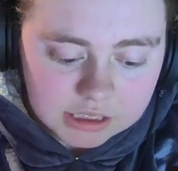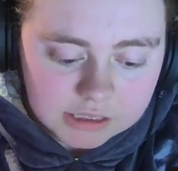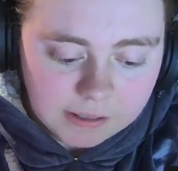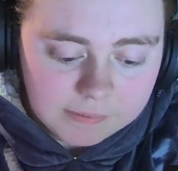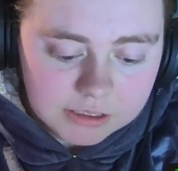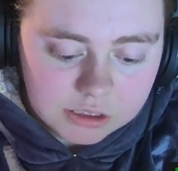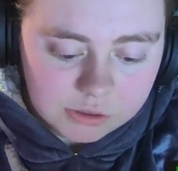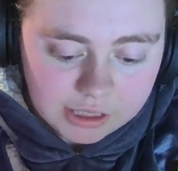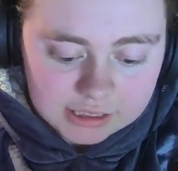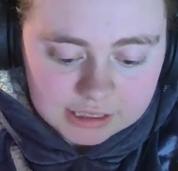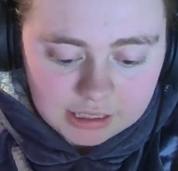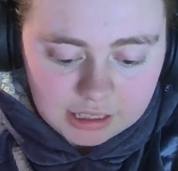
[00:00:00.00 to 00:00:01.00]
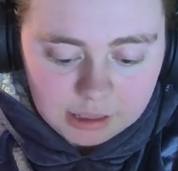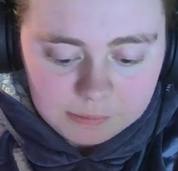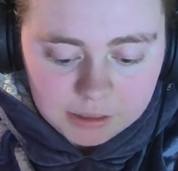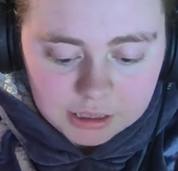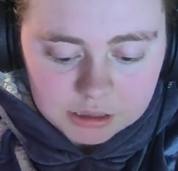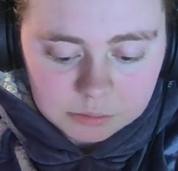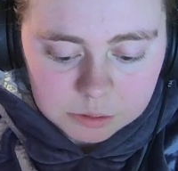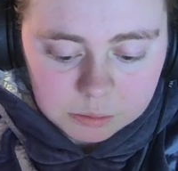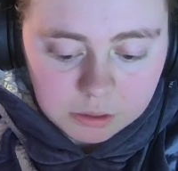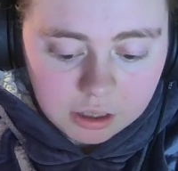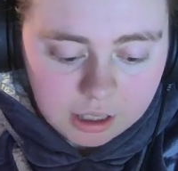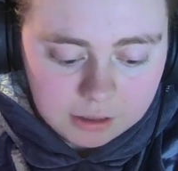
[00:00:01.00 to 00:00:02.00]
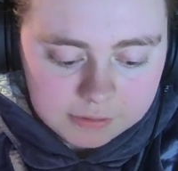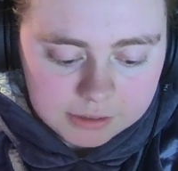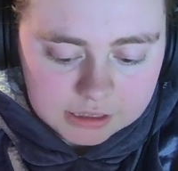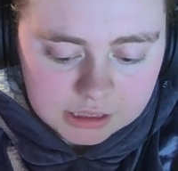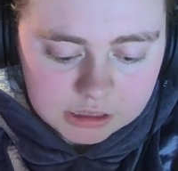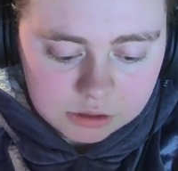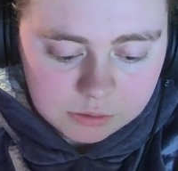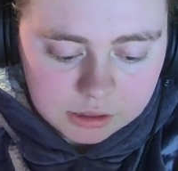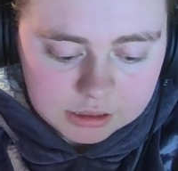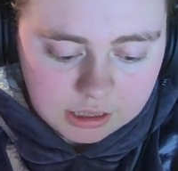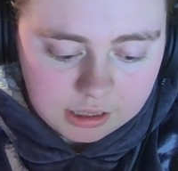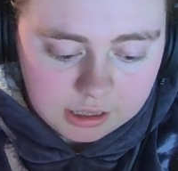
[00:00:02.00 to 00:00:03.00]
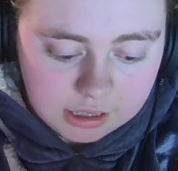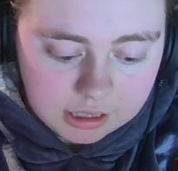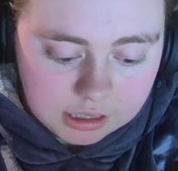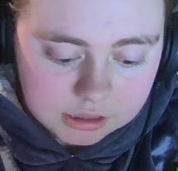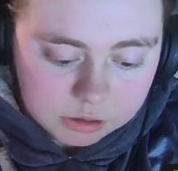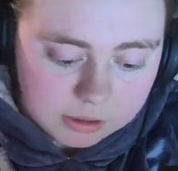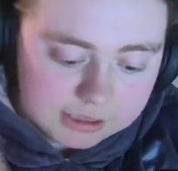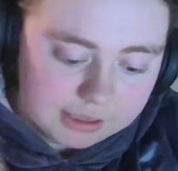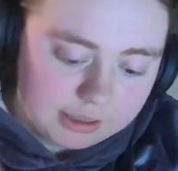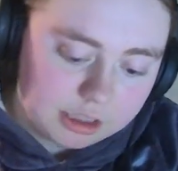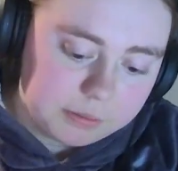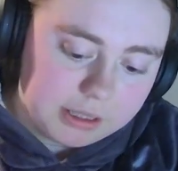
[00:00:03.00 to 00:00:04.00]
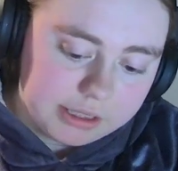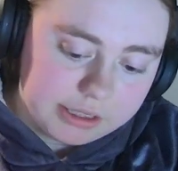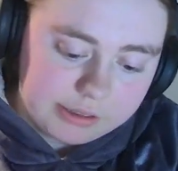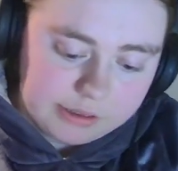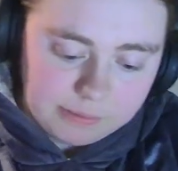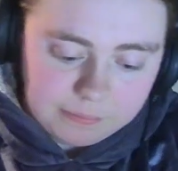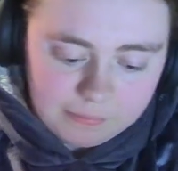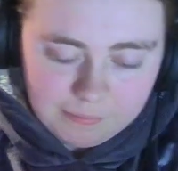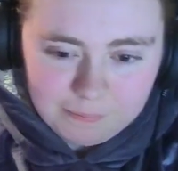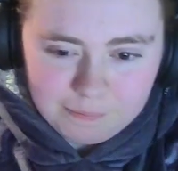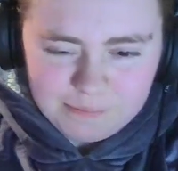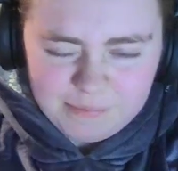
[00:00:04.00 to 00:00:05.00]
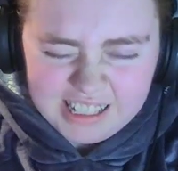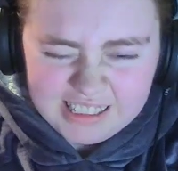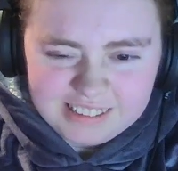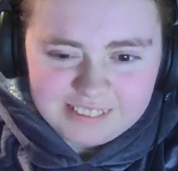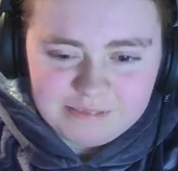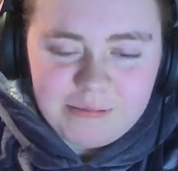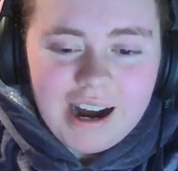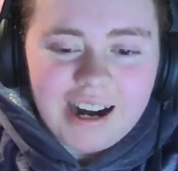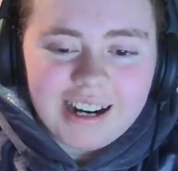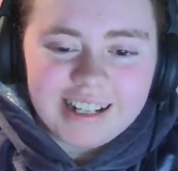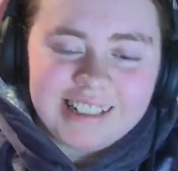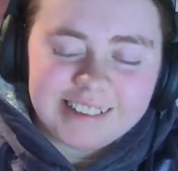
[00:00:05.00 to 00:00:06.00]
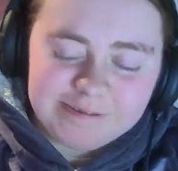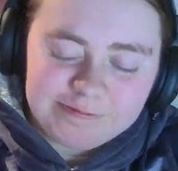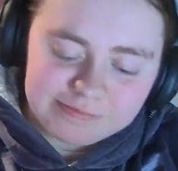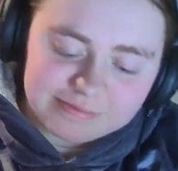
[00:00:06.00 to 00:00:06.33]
took his father's suitcase, and led him past some small harvests and towards a lar- towards a large bank, bank barn.